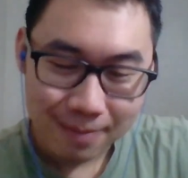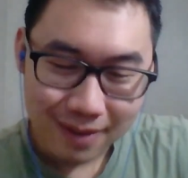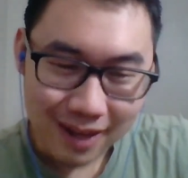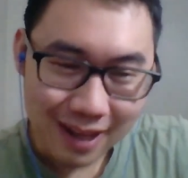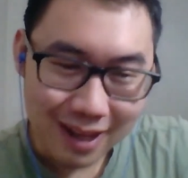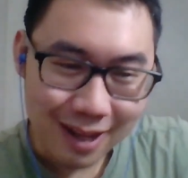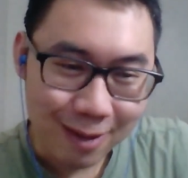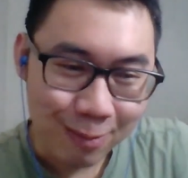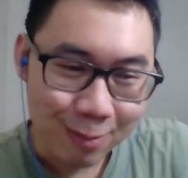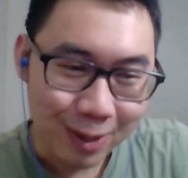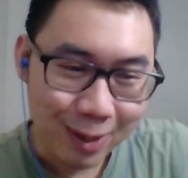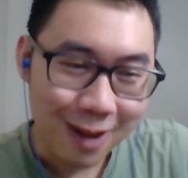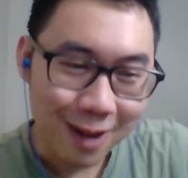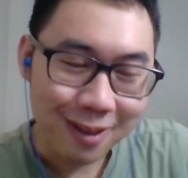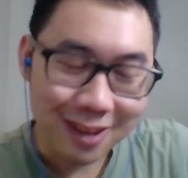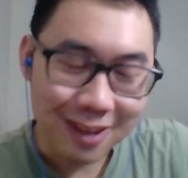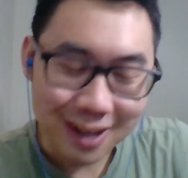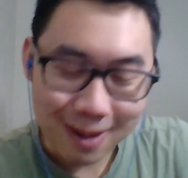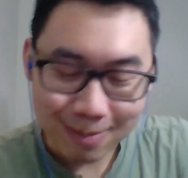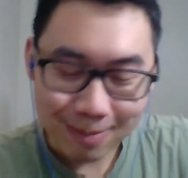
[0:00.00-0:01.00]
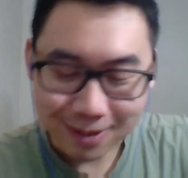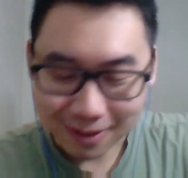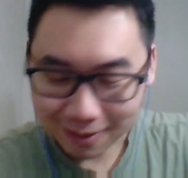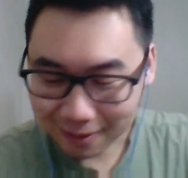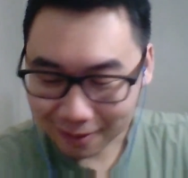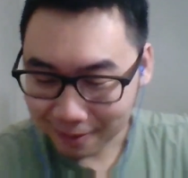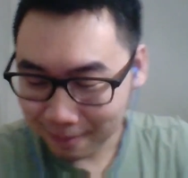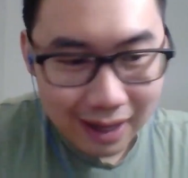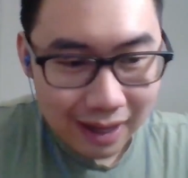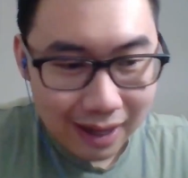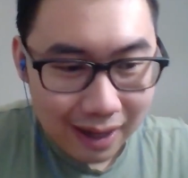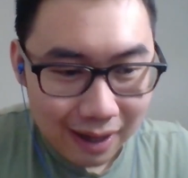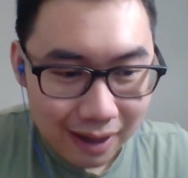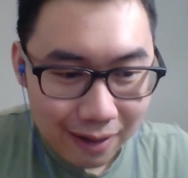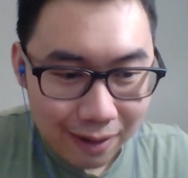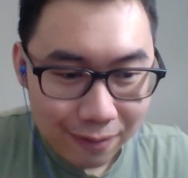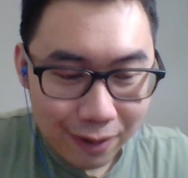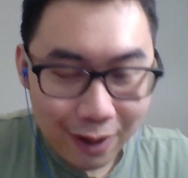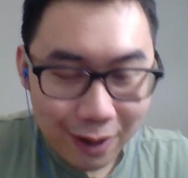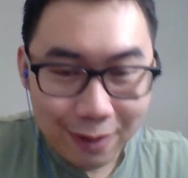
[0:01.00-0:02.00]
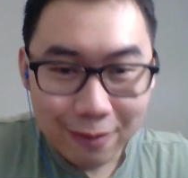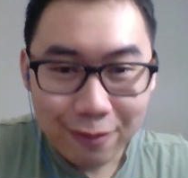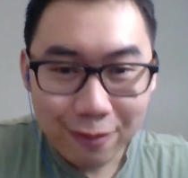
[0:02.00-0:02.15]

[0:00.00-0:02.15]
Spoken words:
And then we end the episode. Fun.